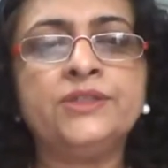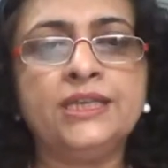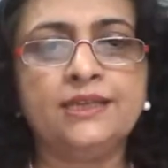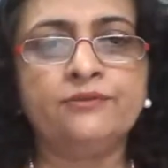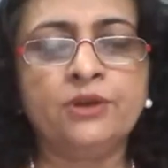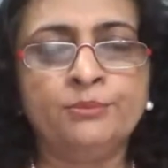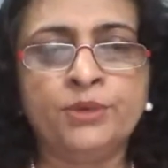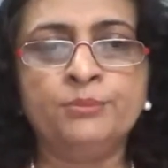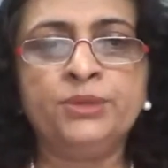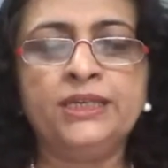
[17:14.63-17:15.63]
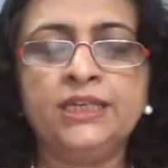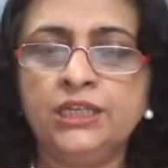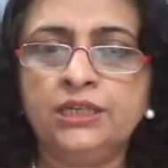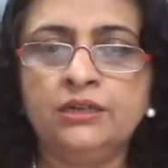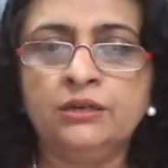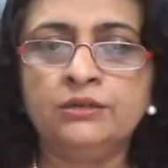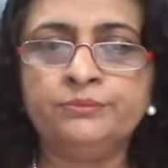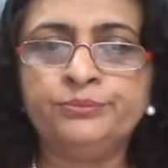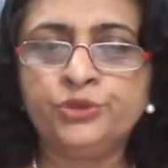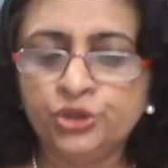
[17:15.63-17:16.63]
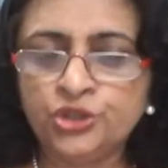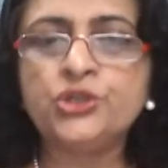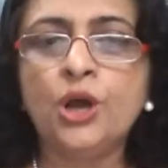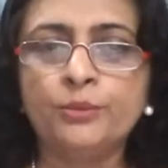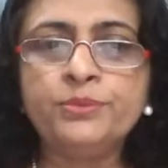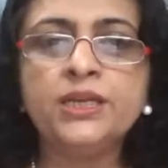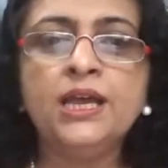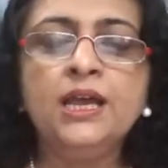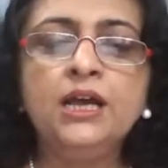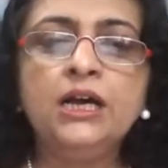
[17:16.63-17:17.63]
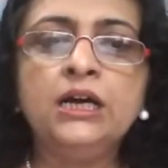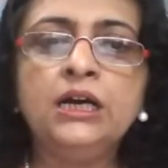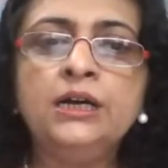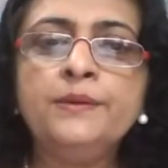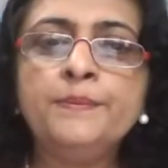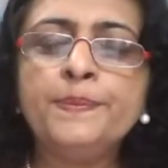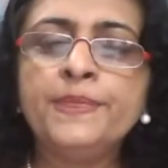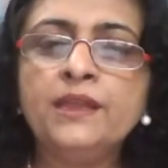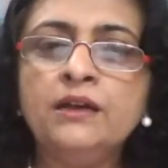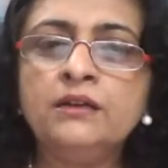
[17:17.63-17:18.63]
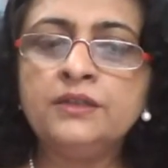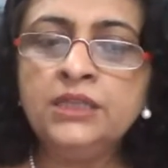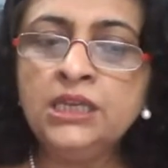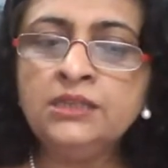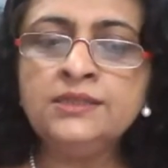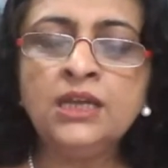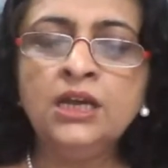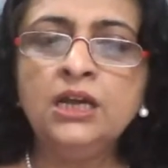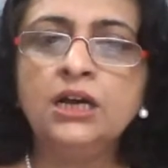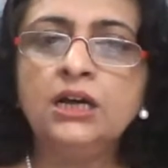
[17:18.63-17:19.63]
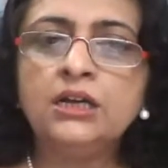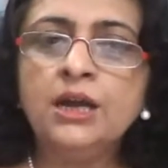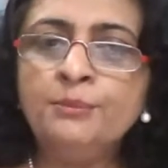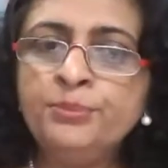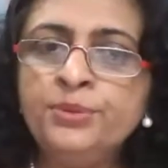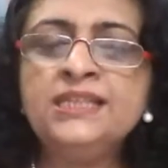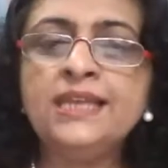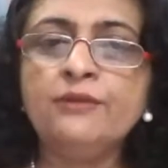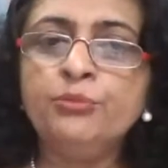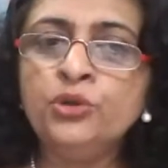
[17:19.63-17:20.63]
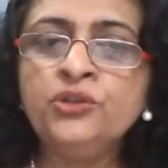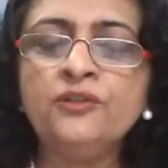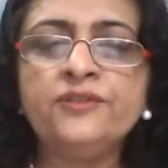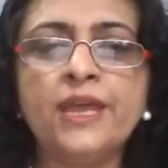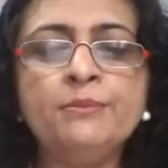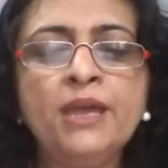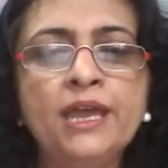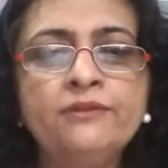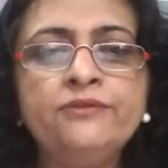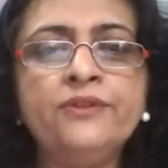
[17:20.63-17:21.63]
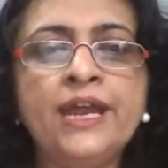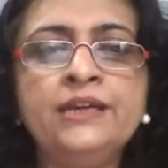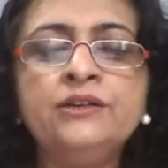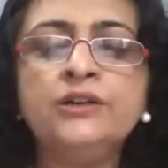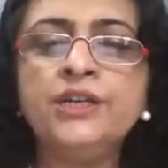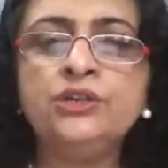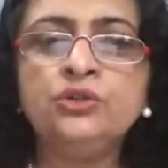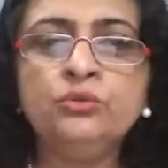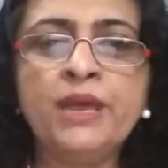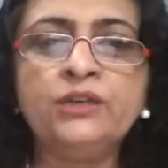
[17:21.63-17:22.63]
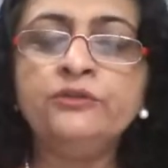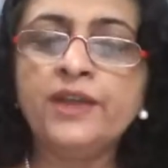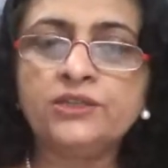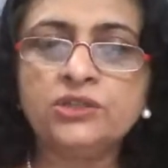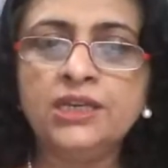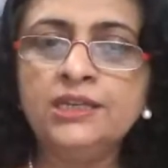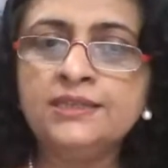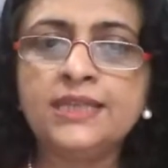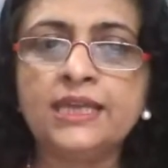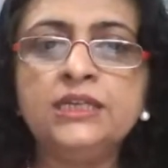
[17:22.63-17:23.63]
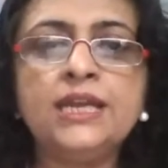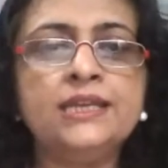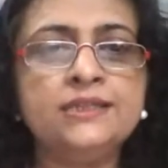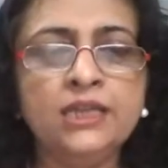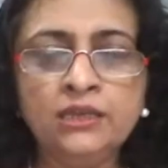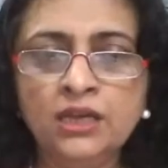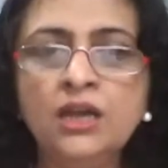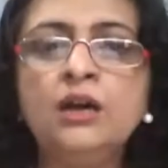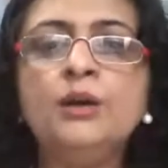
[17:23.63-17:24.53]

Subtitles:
things have completely stopped. Uh, these companies have, both of them have entered into manufacturing sanitizing